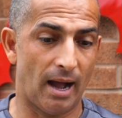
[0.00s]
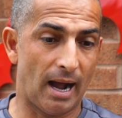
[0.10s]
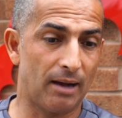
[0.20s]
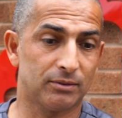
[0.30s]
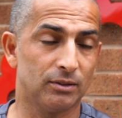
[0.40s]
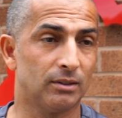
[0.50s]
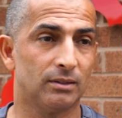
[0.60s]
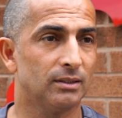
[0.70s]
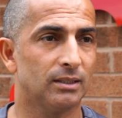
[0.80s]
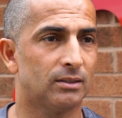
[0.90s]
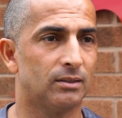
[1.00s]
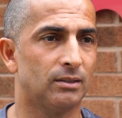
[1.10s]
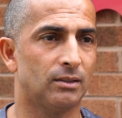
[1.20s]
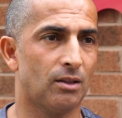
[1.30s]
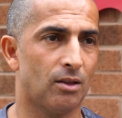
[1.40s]
After, it's
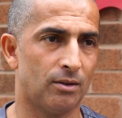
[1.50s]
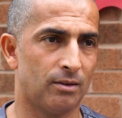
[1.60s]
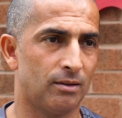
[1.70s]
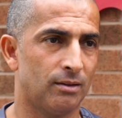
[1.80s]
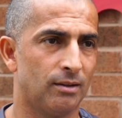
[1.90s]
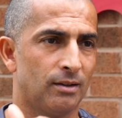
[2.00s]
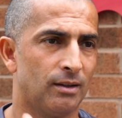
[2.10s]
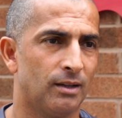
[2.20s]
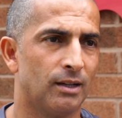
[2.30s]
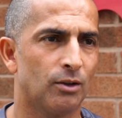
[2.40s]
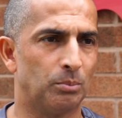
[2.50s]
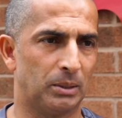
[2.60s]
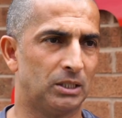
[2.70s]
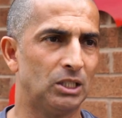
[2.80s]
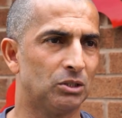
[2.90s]
another
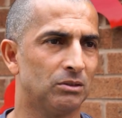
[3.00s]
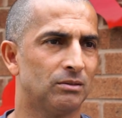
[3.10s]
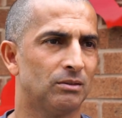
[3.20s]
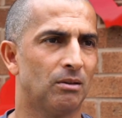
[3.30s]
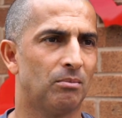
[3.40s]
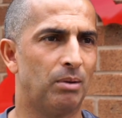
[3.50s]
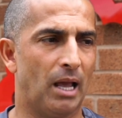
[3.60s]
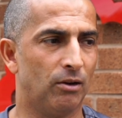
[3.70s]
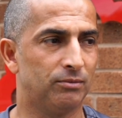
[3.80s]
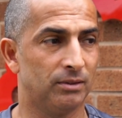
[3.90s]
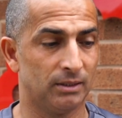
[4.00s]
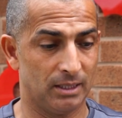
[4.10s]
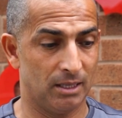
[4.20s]
competition, playoff.